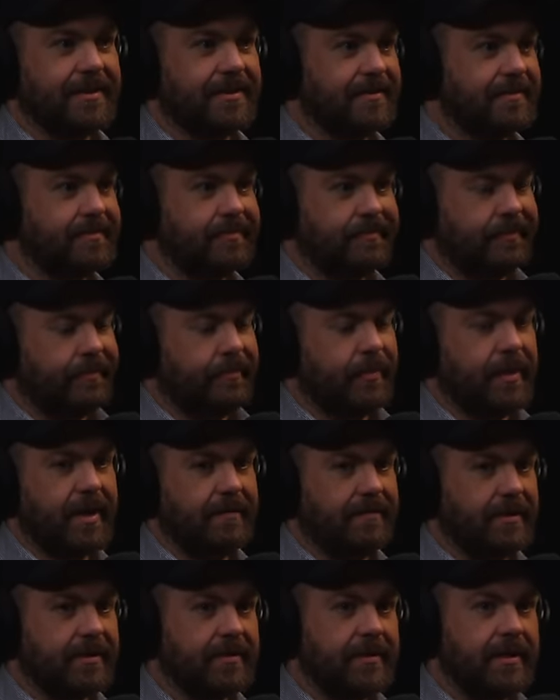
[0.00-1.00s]
know
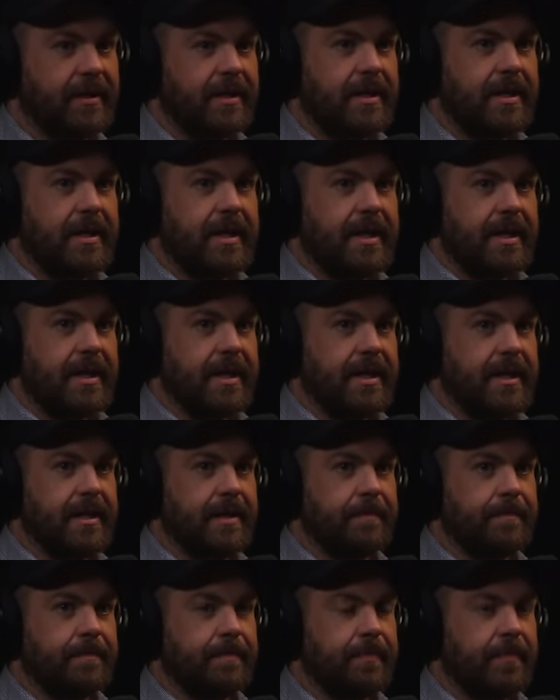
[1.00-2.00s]
whatever
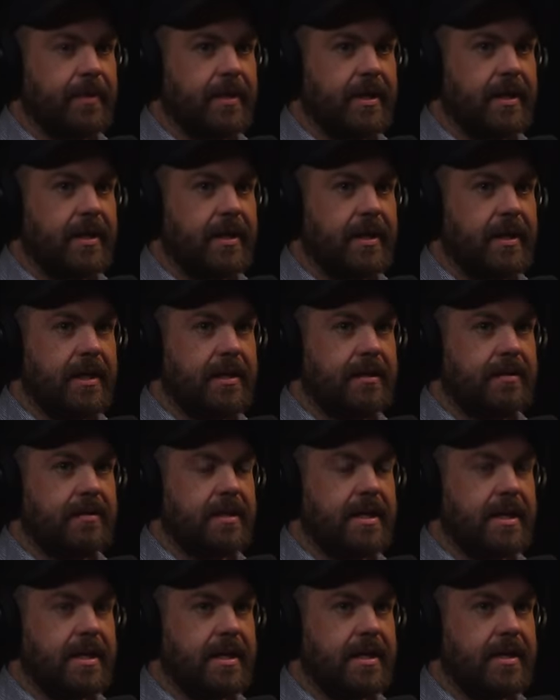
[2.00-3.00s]
um,
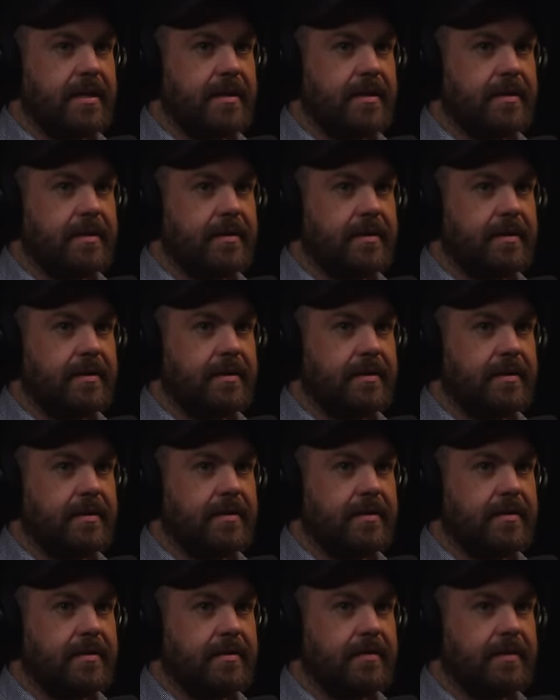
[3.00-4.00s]
the
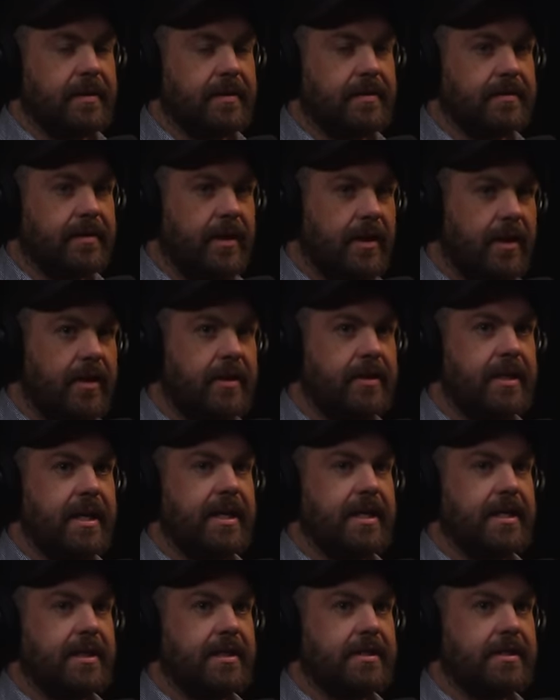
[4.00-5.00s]
the third
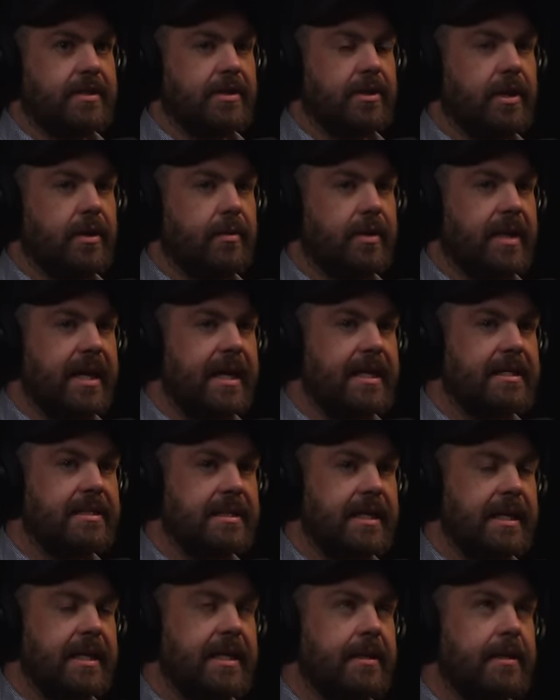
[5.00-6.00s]
is you know
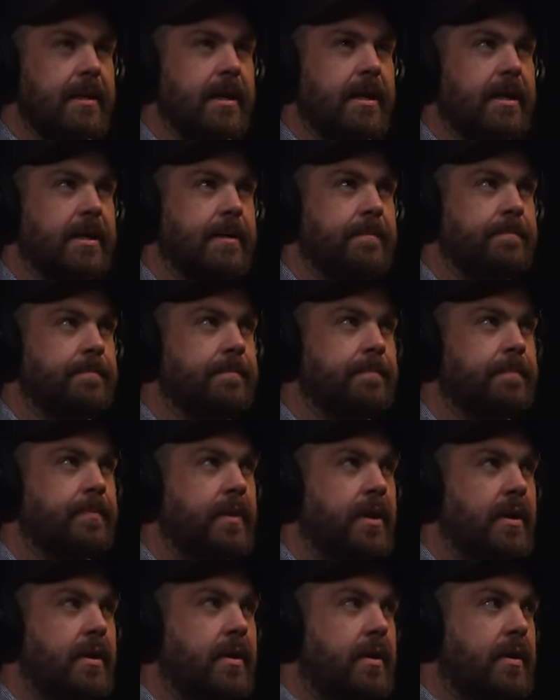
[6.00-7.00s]
is it um,
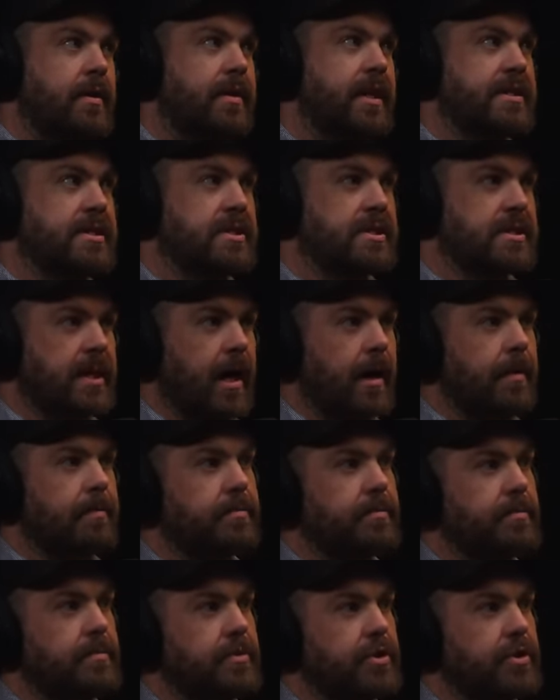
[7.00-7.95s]
there's some